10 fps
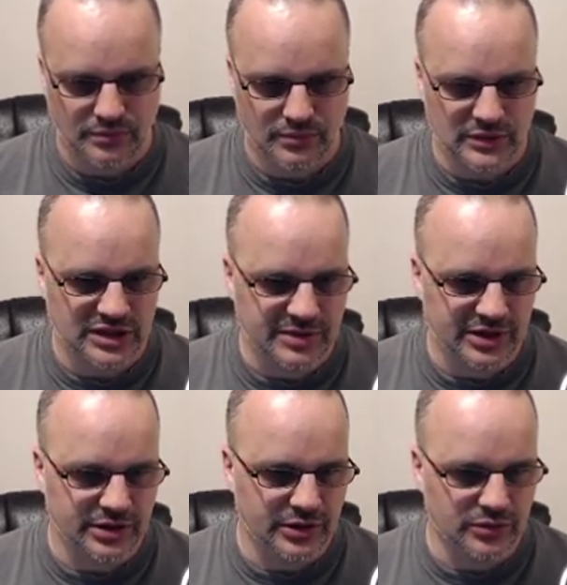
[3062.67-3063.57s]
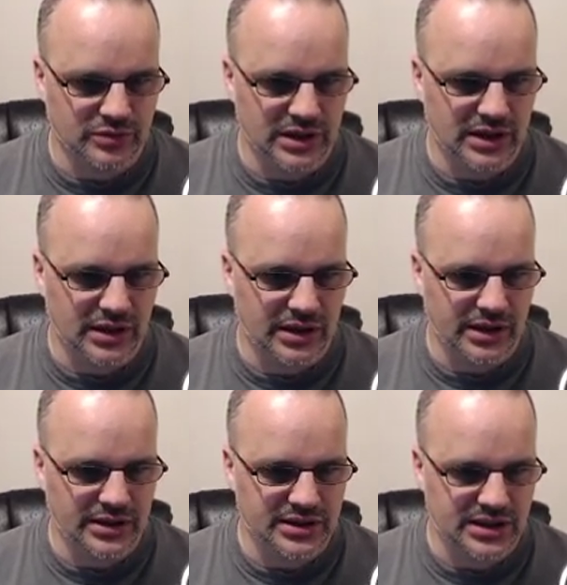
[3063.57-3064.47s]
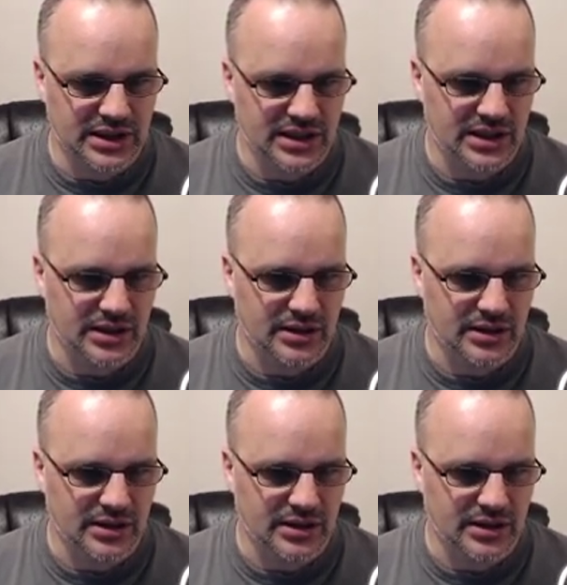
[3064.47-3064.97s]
let's make a note right here.